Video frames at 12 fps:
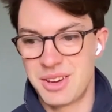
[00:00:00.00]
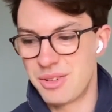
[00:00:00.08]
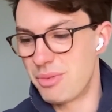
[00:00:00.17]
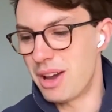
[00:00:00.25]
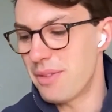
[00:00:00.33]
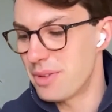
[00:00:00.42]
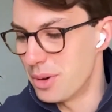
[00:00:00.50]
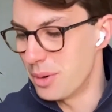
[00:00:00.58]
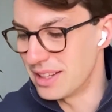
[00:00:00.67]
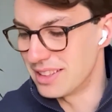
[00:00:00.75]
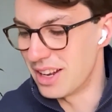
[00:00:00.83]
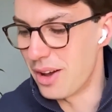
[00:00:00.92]
we haven't
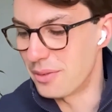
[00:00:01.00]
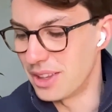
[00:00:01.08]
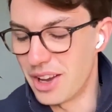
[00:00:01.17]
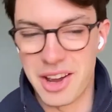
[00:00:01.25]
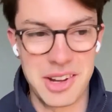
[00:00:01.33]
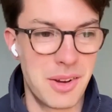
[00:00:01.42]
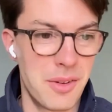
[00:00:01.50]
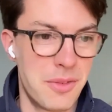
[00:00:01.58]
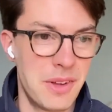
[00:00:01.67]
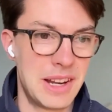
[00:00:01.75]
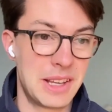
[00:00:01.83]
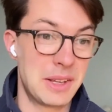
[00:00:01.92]
always loved the idea of
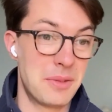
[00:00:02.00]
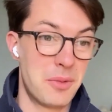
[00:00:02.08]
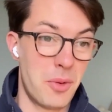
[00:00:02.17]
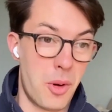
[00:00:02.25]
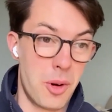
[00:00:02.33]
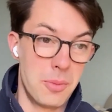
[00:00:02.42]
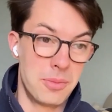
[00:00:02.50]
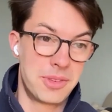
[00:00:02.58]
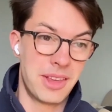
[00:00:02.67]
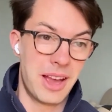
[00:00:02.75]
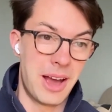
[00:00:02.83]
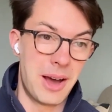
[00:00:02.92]
filling in forms.
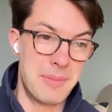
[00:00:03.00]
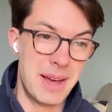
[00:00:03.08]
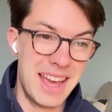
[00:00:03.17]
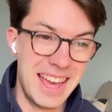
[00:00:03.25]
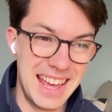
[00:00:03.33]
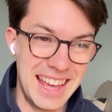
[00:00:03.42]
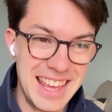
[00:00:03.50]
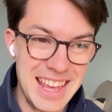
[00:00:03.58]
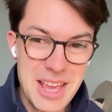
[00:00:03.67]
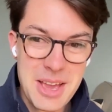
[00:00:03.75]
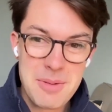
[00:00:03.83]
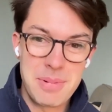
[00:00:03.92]
But,
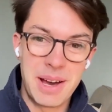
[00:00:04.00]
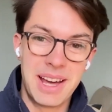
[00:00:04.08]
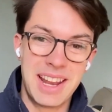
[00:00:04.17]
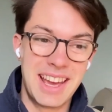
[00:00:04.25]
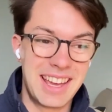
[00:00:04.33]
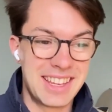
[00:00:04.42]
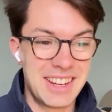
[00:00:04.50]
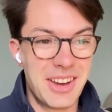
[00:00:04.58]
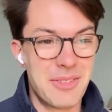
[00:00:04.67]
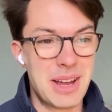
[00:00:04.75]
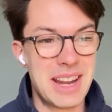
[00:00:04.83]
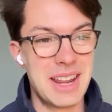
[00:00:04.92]

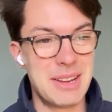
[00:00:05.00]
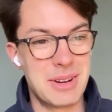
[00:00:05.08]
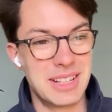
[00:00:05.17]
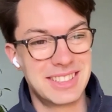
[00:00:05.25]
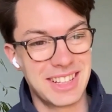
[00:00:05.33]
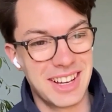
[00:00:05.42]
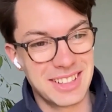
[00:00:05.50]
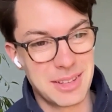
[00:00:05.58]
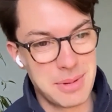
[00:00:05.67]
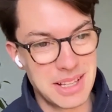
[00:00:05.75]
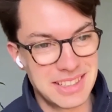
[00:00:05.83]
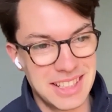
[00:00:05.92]
when anyone starts a
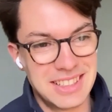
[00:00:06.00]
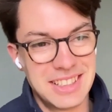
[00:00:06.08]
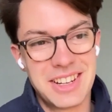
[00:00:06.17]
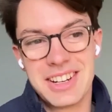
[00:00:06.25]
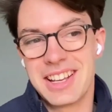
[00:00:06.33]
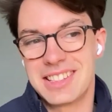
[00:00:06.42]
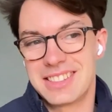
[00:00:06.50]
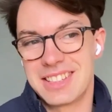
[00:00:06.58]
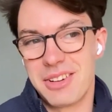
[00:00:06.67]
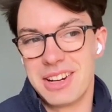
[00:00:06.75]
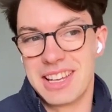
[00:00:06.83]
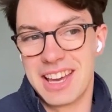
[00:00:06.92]
business, you don't
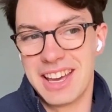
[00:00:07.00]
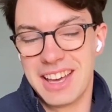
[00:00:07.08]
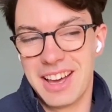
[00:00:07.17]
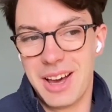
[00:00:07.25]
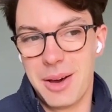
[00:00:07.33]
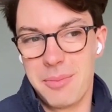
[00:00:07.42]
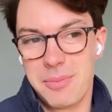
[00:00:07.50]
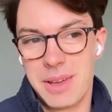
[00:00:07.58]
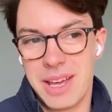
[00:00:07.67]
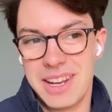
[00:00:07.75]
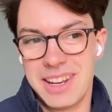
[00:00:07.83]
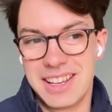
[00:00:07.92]
necessarily get up
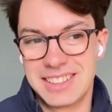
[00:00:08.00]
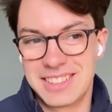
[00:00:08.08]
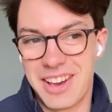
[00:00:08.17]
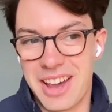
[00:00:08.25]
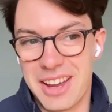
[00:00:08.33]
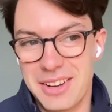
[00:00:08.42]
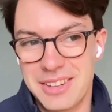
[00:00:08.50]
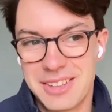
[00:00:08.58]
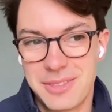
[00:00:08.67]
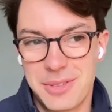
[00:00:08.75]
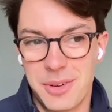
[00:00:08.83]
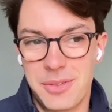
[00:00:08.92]
and excited
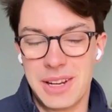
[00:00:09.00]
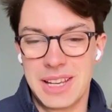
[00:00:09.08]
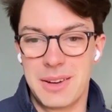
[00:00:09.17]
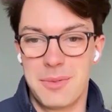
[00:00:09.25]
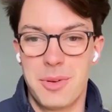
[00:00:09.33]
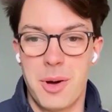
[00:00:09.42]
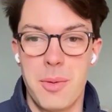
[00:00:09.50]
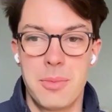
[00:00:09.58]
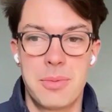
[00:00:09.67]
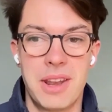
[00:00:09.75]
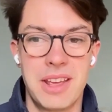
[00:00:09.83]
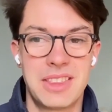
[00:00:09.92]
for filling in forms.
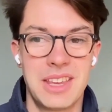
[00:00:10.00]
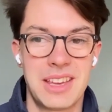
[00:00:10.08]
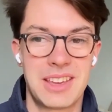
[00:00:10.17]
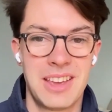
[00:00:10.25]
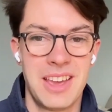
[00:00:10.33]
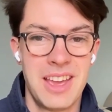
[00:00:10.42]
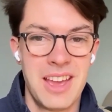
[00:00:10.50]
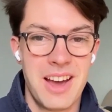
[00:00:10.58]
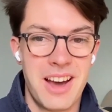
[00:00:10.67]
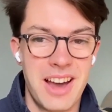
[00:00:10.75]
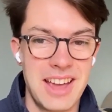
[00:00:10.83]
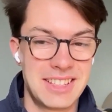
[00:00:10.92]
But I think
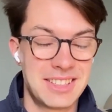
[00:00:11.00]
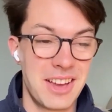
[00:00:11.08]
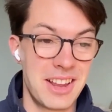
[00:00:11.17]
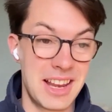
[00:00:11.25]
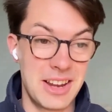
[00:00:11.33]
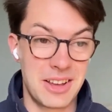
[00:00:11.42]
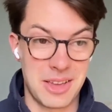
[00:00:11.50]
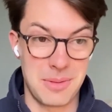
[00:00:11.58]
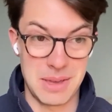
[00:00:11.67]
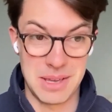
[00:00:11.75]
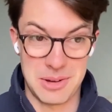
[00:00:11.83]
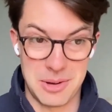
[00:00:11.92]
I certainly look at
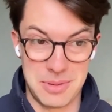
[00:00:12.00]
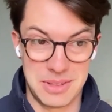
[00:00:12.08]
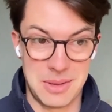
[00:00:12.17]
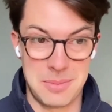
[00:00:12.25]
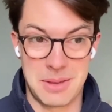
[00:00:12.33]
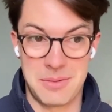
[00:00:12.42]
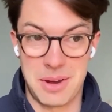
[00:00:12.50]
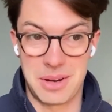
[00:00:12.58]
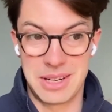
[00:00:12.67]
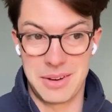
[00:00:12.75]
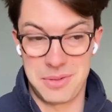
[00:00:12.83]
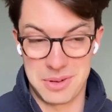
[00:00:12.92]
B Corp as something very
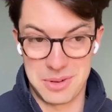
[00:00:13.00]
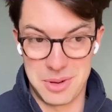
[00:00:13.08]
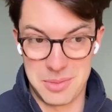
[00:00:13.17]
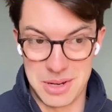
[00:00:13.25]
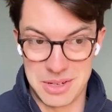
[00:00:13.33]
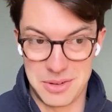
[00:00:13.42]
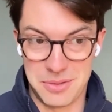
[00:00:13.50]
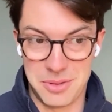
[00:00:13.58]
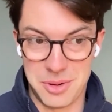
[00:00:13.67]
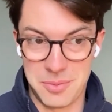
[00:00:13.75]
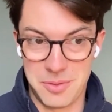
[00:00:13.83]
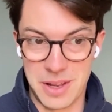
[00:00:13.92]
different to a bunch of
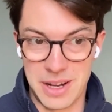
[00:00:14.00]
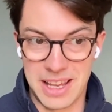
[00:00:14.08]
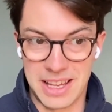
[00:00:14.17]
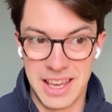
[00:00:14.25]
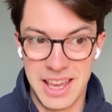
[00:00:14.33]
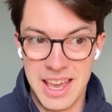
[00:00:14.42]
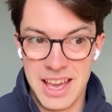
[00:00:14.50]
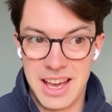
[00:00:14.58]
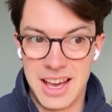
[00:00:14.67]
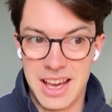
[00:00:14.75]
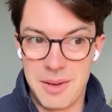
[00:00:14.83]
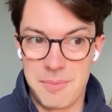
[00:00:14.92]
form filling.
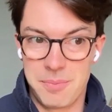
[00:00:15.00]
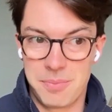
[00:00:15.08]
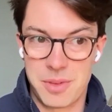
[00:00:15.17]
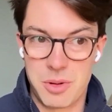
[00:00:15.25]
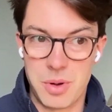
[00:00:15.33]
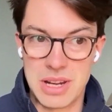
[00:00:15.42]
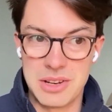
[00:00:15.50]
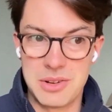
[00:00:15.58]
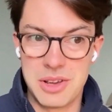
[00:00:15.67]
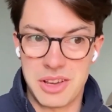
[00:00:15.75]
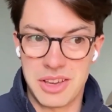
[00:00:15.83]
When you look